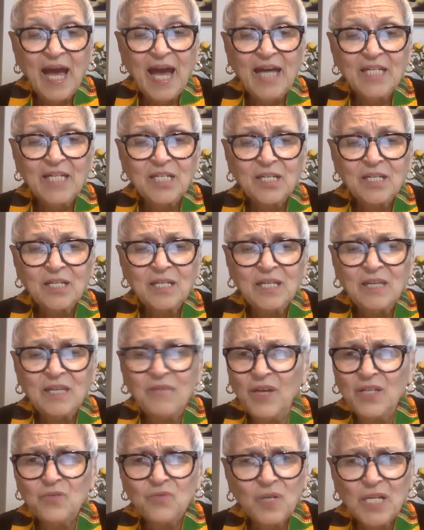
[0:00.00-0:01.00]
And
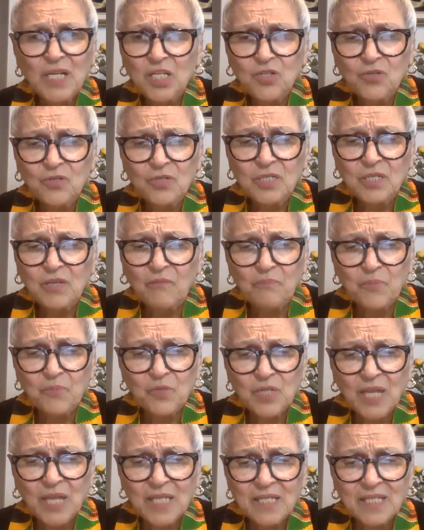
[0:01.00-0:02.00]
eventually Joseph
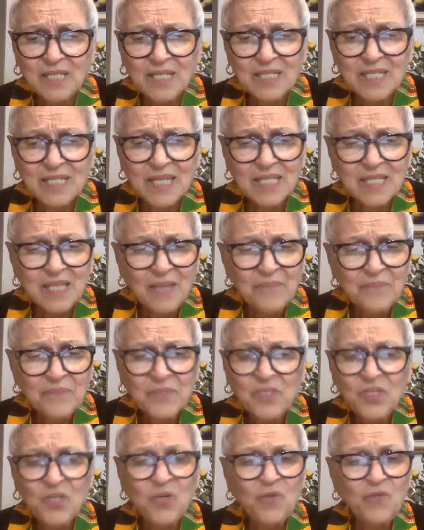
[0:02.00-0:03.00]
protests and says,
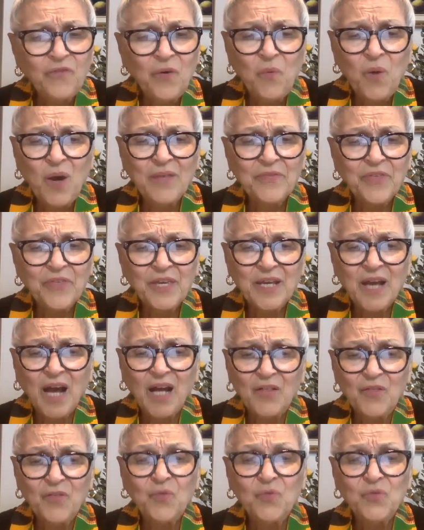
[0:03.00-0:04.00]
you know, for one thing,
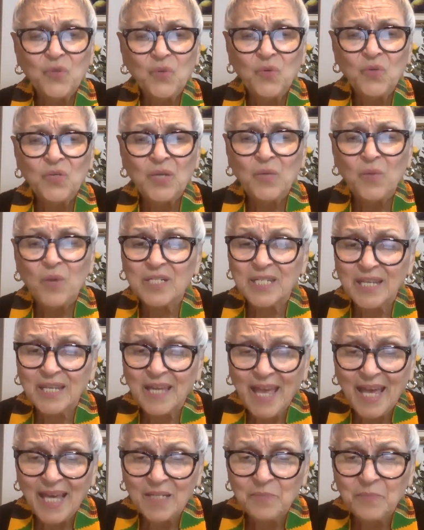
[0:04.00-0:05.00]
although you only want
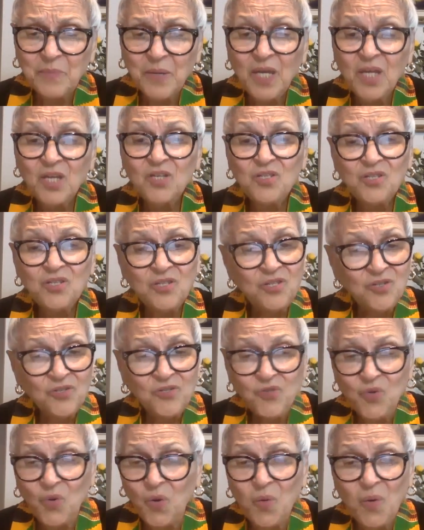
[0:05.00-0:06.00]
to help,
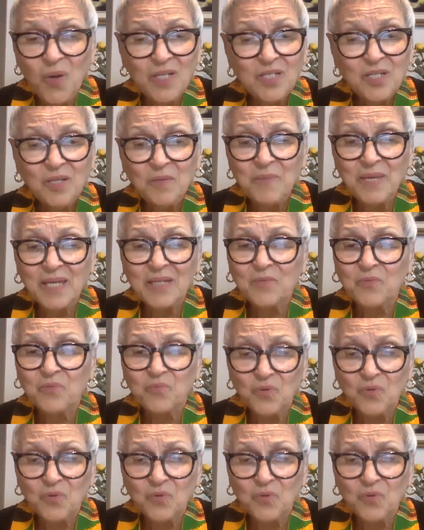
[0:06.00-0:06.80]
you don't want to make